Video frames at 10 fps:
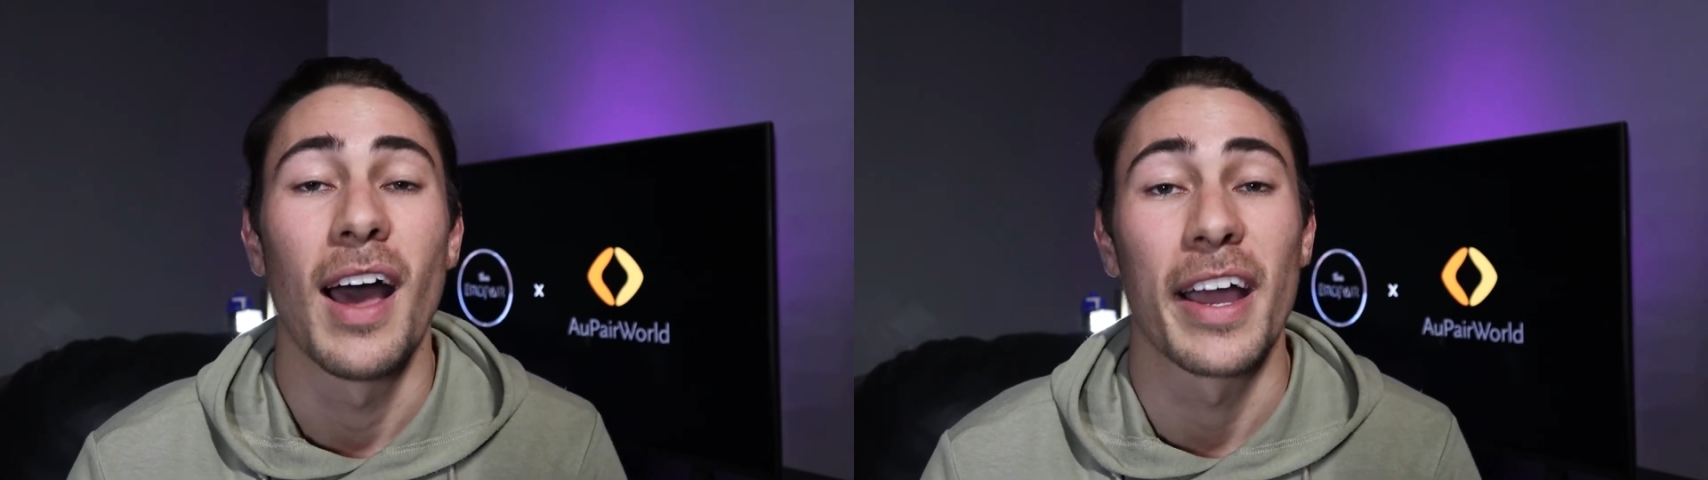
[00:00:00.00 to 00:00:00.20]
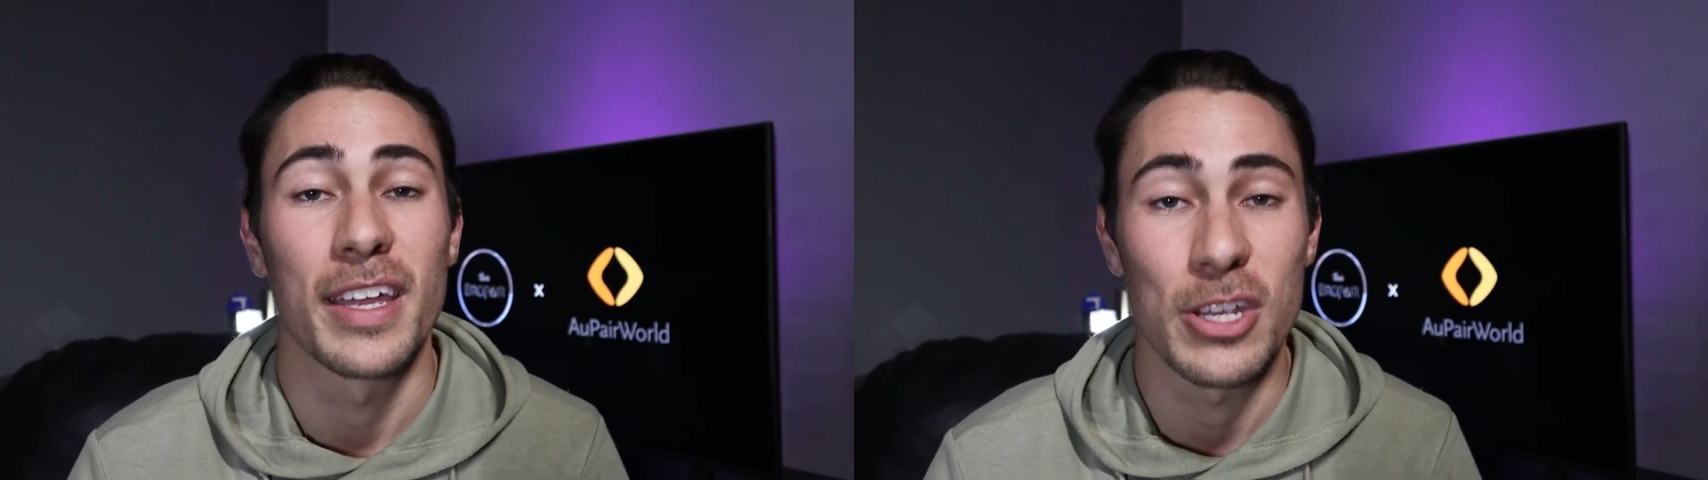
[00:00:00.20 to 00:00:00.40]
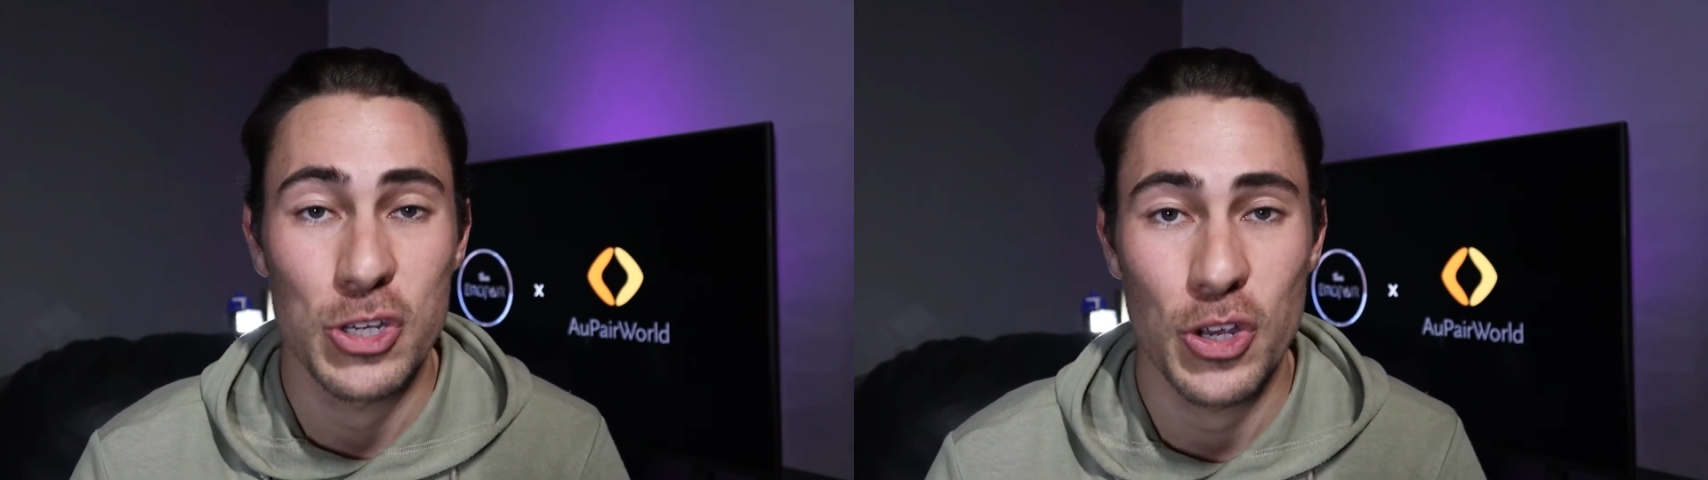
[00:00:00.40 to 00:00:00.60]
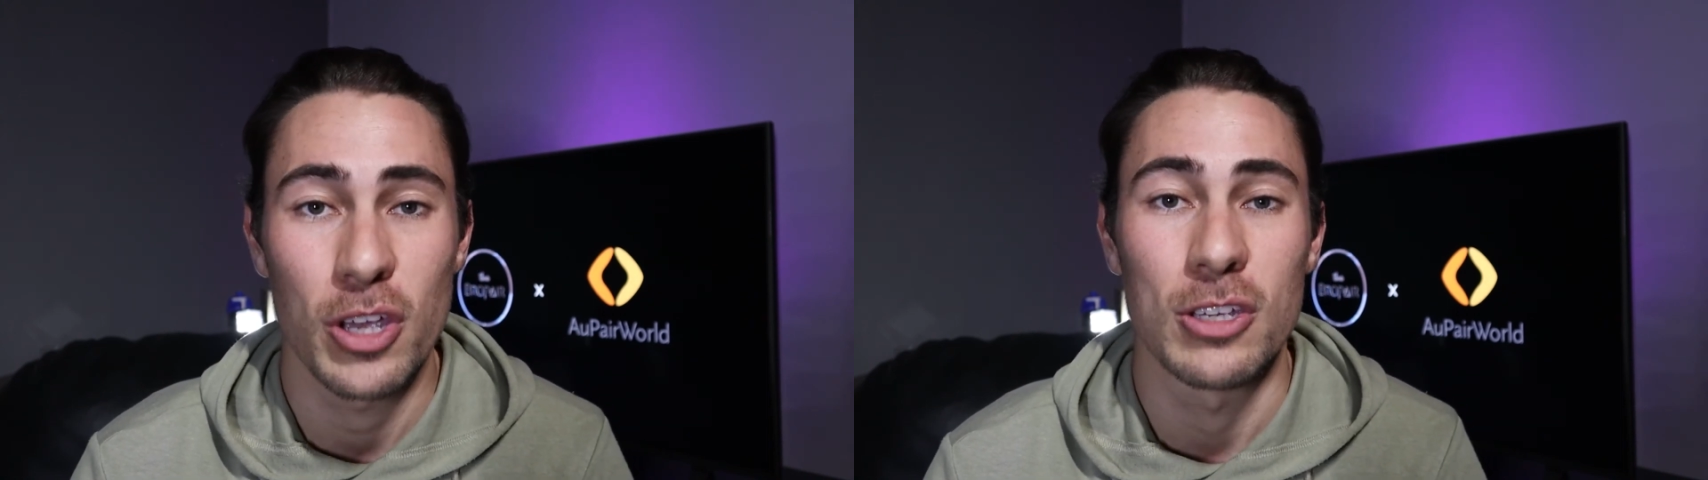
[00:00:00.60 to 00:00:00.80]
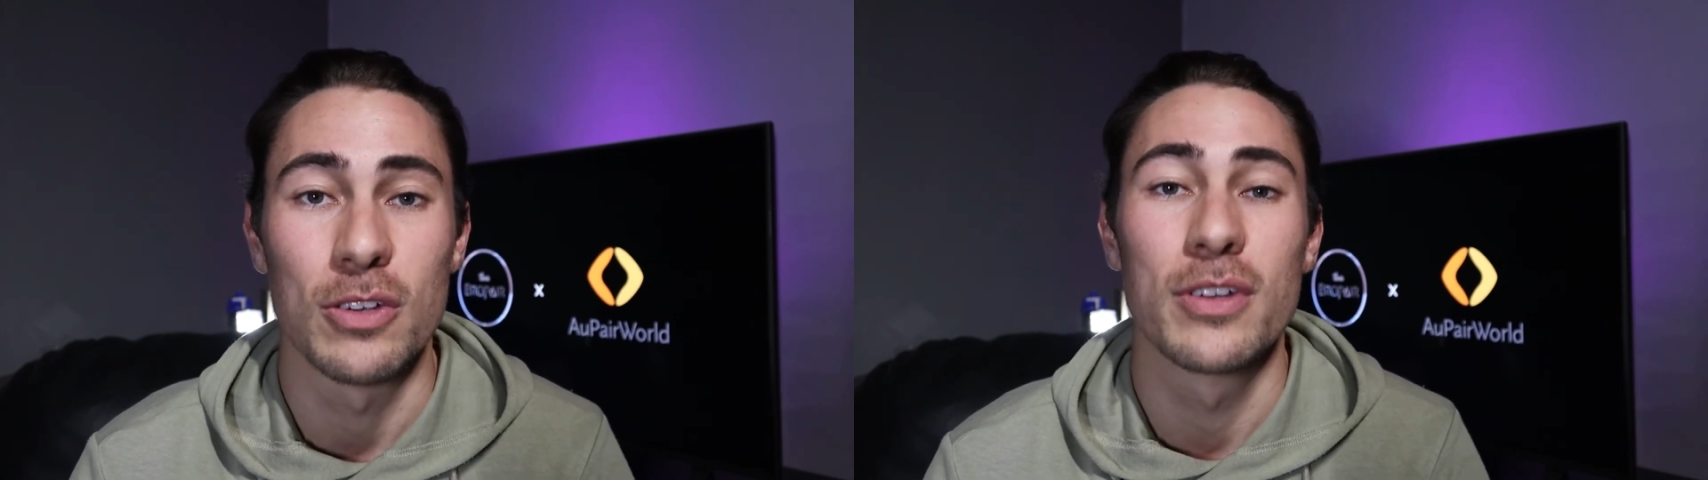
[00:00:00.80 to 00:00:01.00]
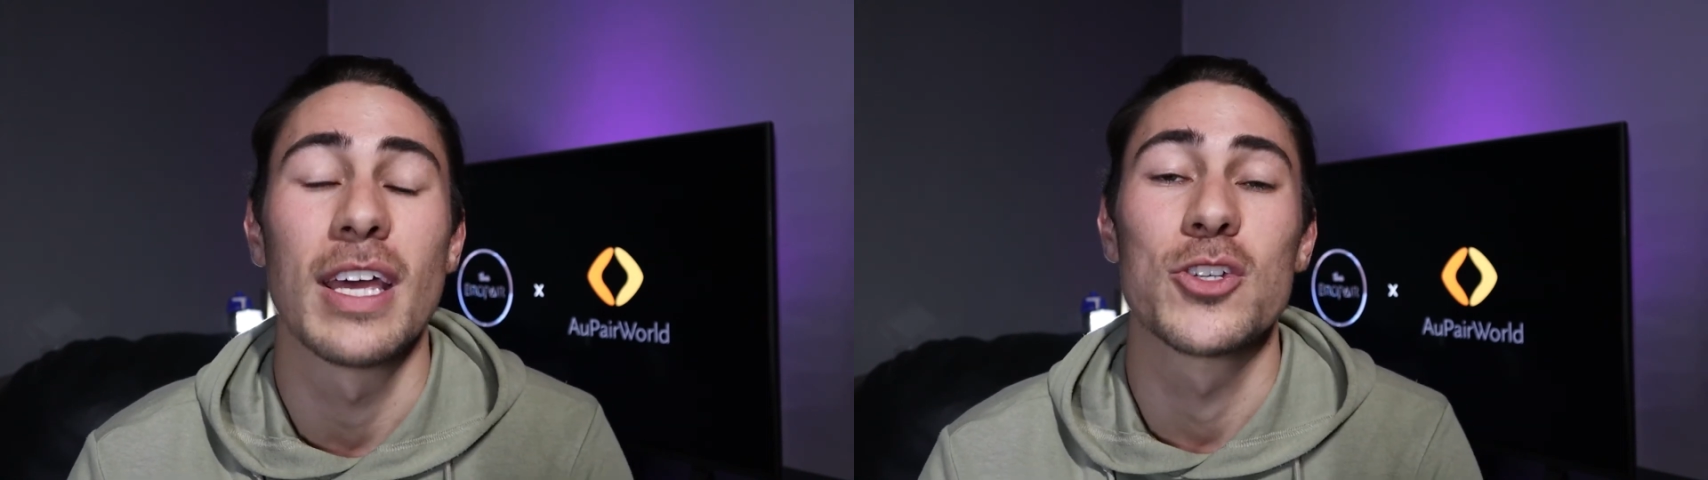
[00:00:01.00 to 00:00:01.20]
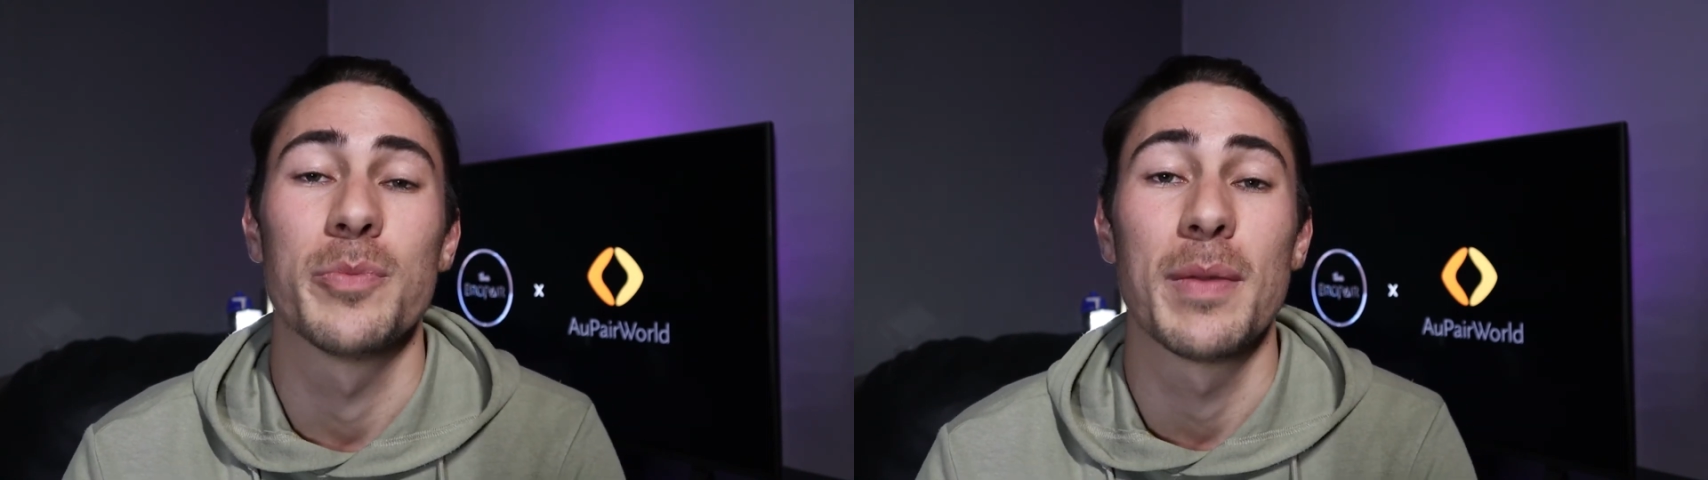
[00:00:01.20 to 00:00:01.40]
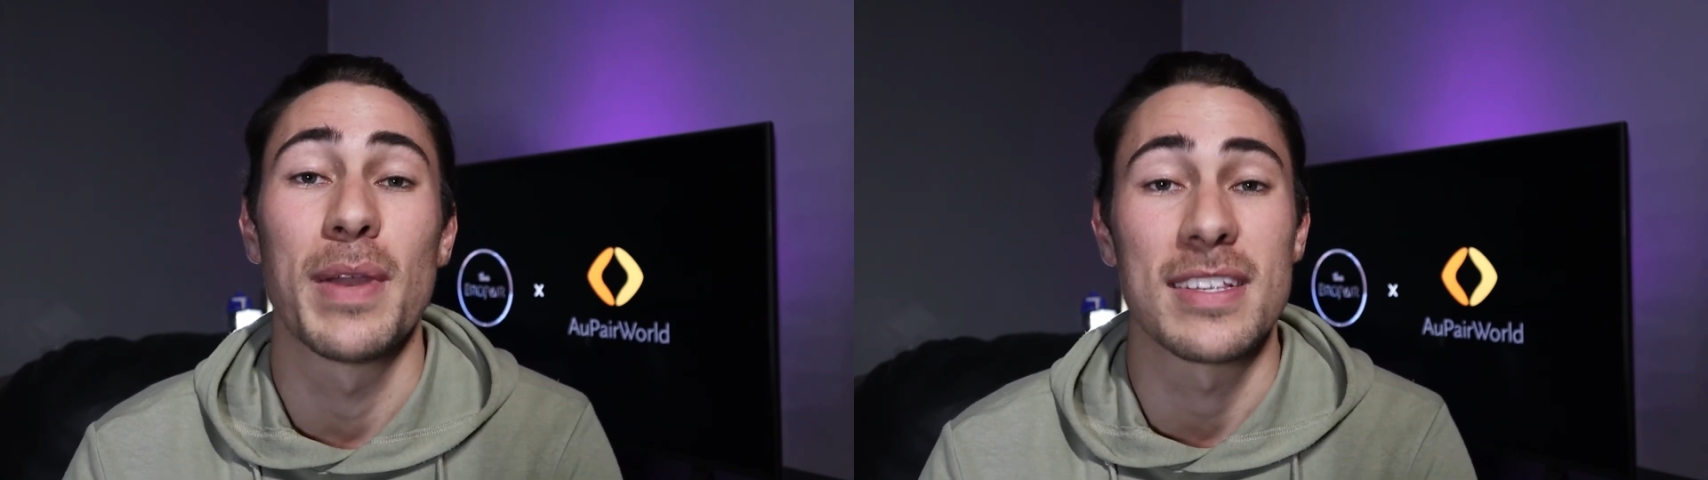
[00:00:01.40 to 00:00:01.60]
I can assure you that you'll
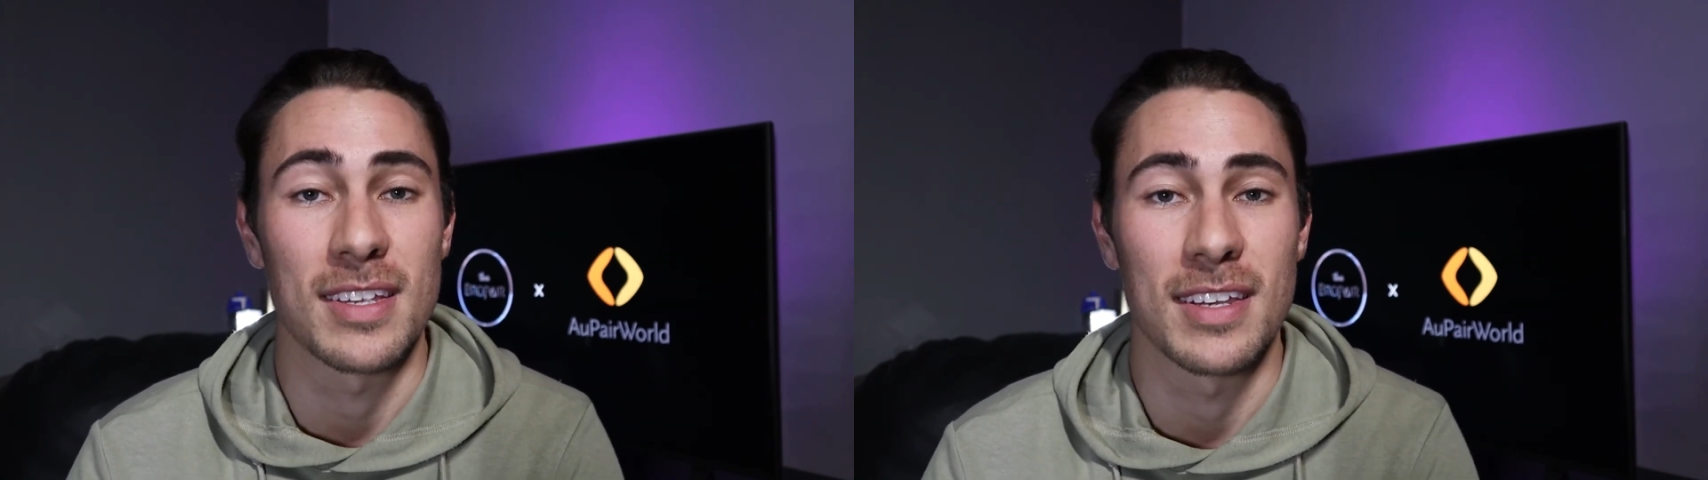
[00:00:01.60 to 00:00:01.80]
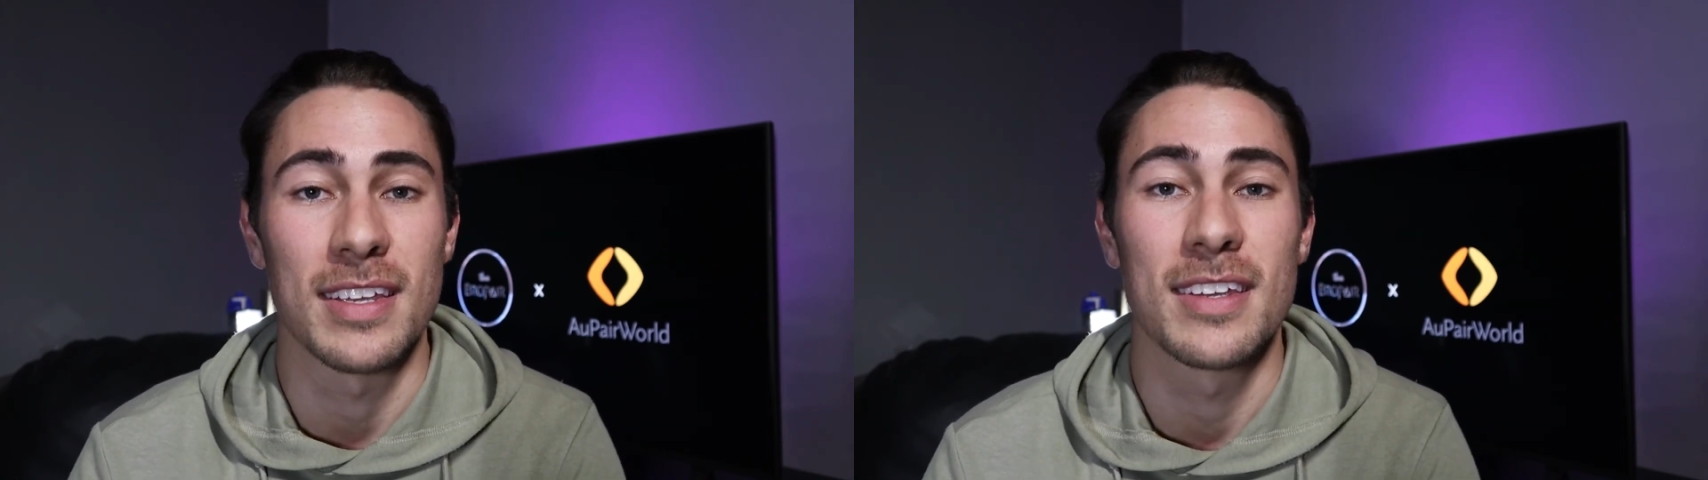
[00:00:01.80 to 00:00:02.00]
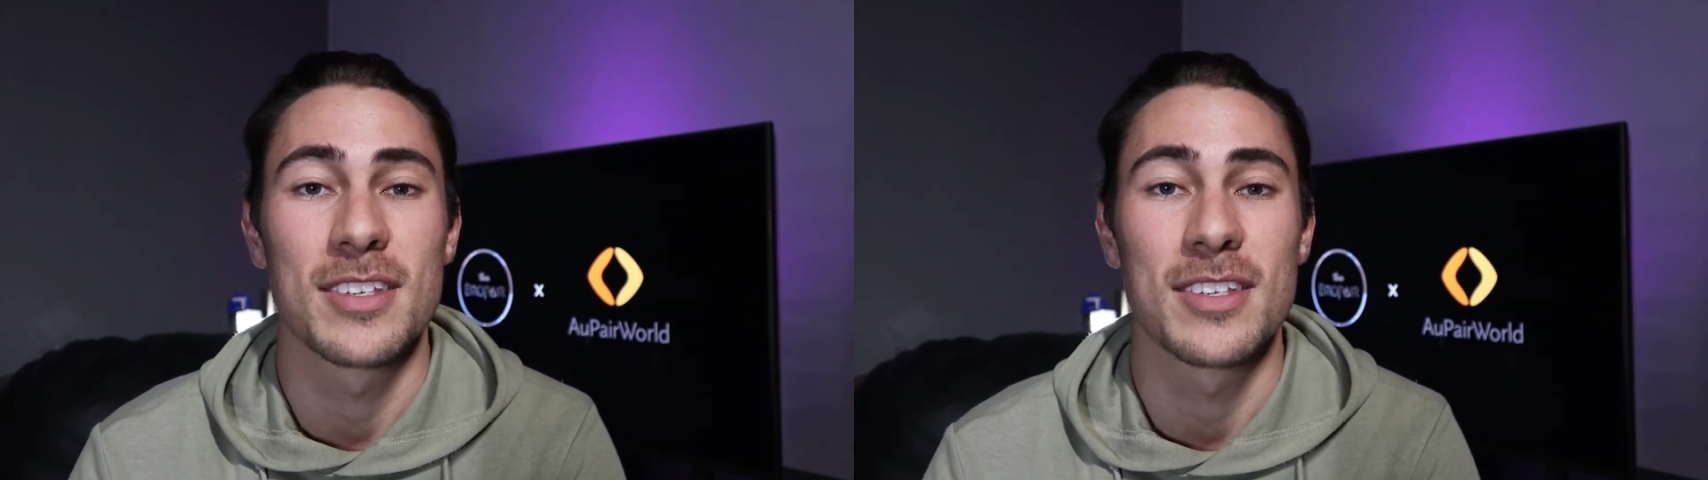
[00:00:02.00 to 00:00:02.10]
be pleasantly